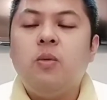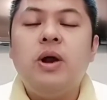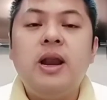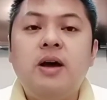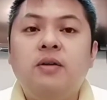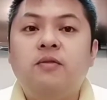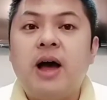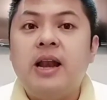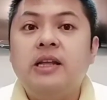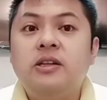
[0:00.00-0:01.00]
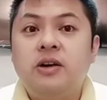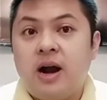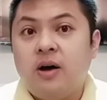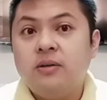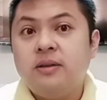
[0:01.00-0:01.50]
walang valid
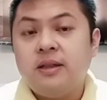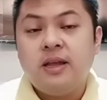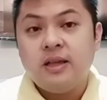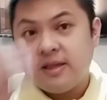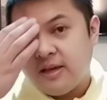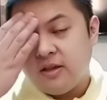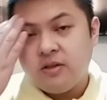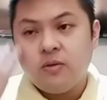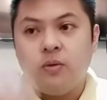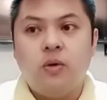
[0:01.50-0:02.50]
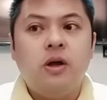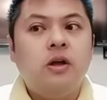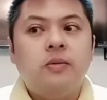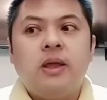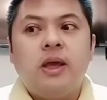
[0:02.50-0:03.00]
ground that exists. So
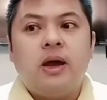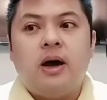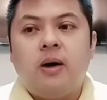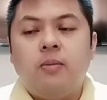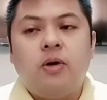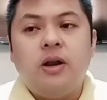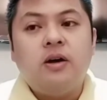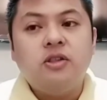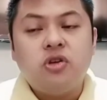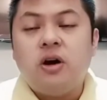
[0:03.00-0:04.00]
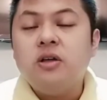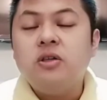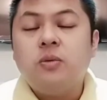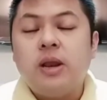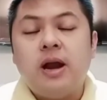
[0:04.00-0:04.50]
walang
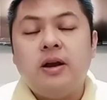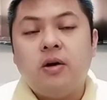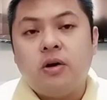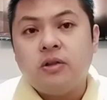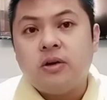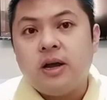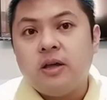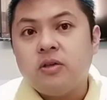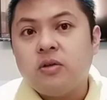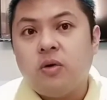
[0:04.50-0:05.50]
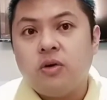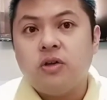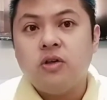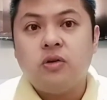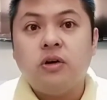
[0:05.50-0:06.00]
just, wala ring authorized
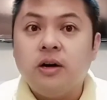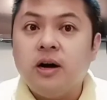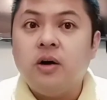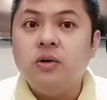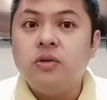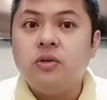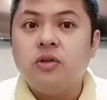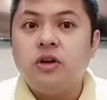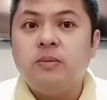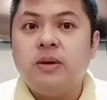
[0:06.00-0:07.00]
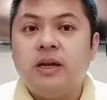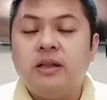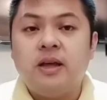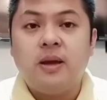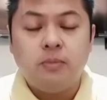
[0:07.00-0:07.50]
causes or grounds to terminate
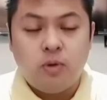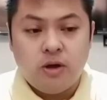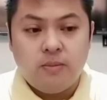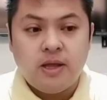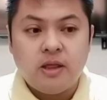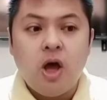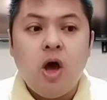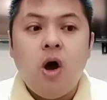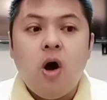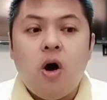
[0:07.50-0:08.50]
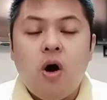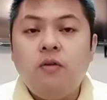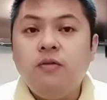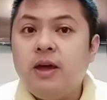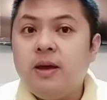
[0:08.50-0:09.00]
the employment
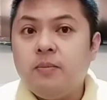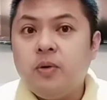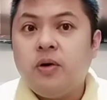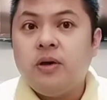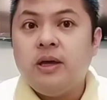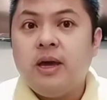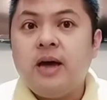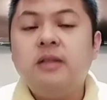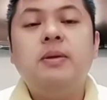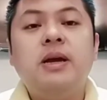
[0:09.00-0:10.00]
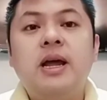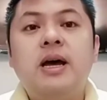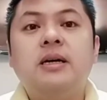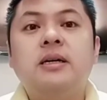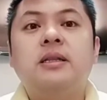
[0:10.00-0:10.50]
of the employee, at
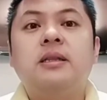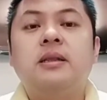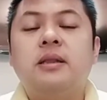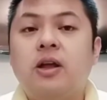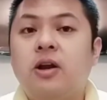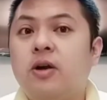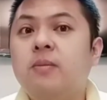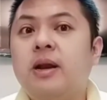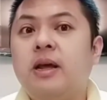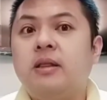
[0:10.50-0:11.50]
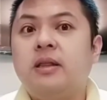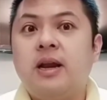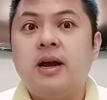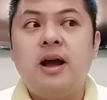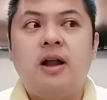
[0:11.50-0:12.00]
biglang terminate,
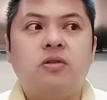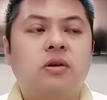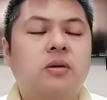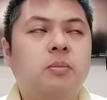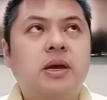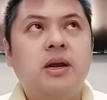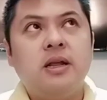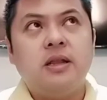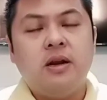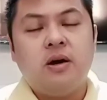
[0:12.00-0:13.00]
tinanggal. So, bigyan natin